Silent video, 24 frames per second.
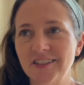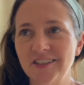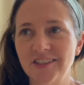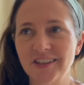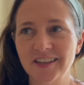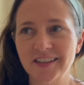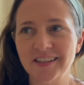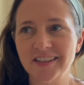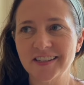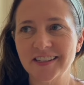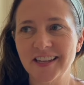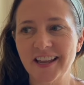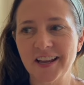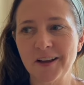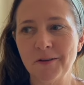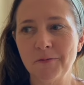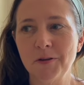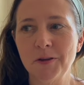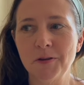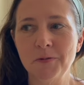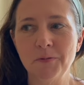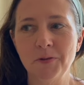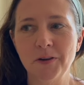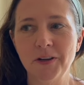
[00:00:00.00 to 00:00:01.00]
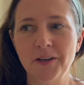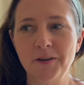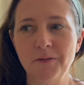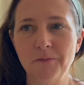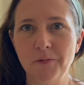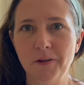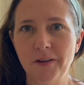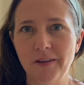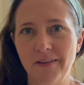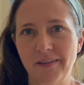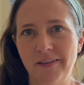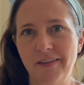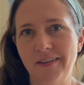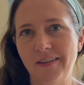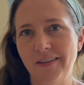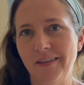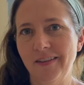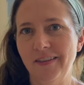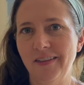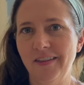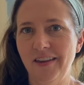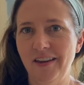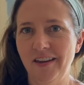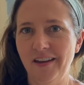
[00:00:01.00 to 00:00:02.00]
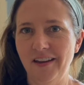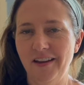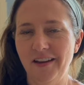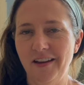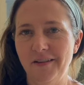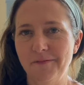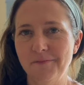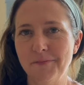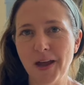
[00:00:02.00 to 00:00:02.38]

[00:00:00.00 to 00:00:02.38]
just like we would with the